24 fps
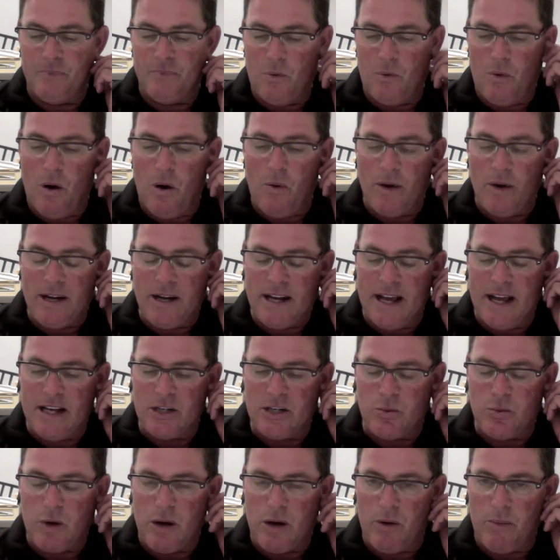What we did
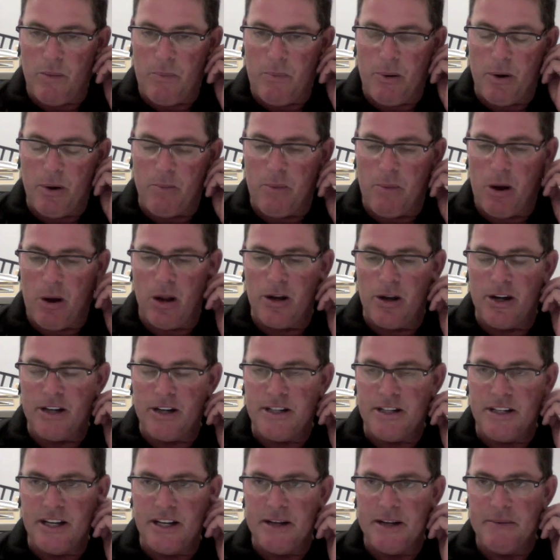is we put a ball in a
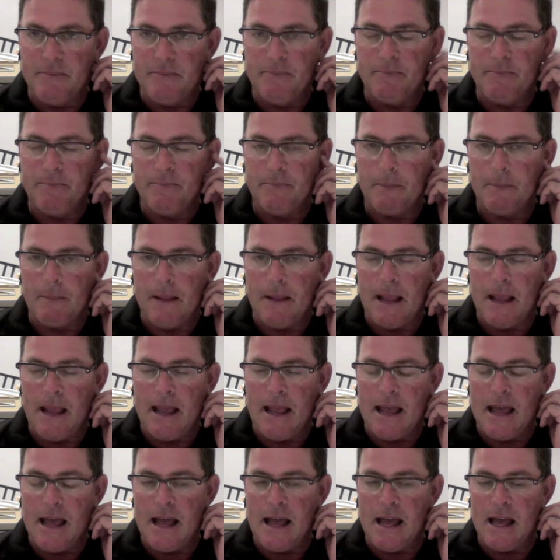tee
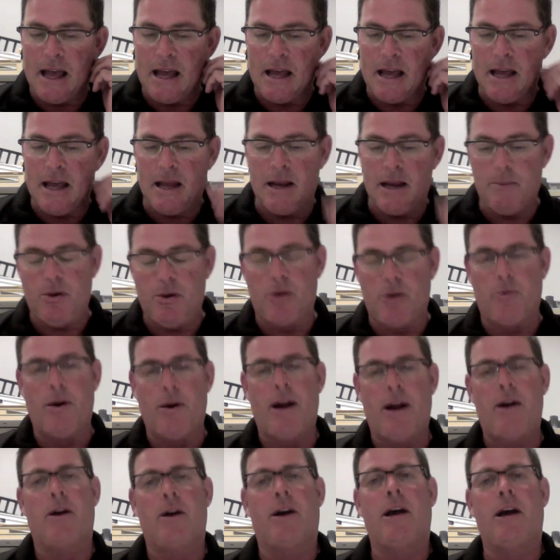and put a
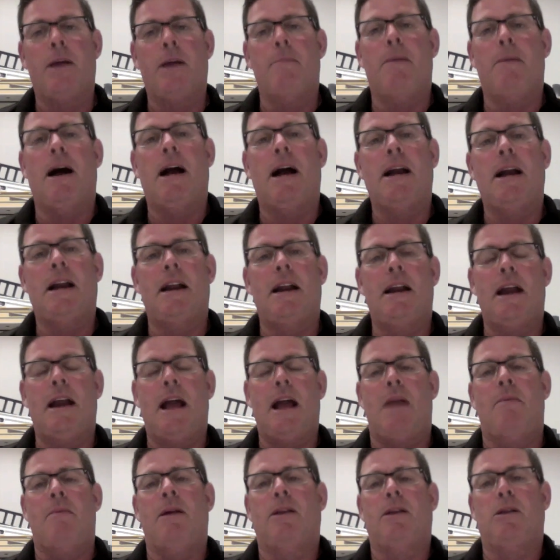radar gun behind it and
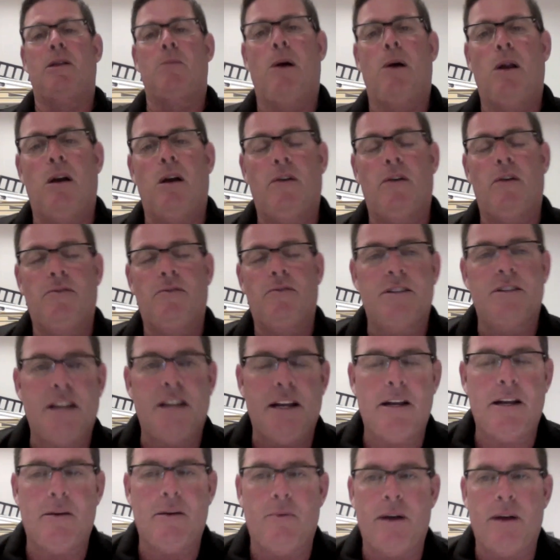had them hit the ball off the
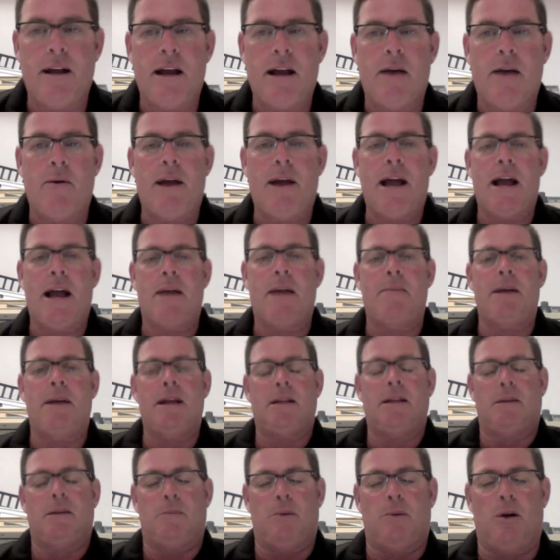tee. We had them
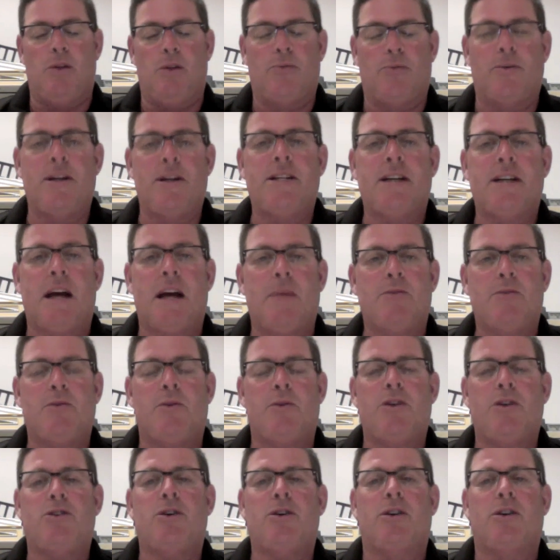hit the ball 3 times,
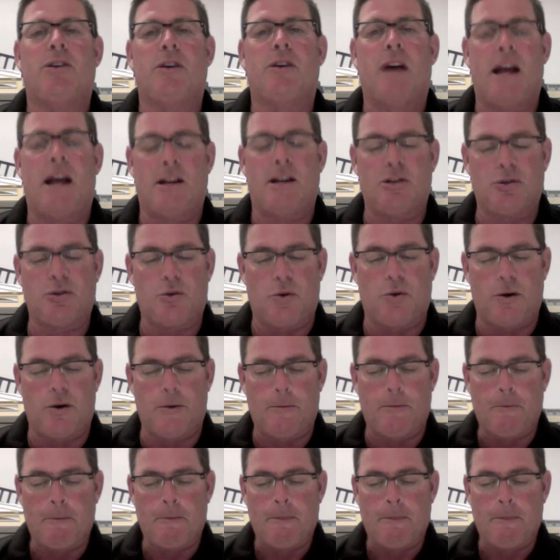and we took their highest score.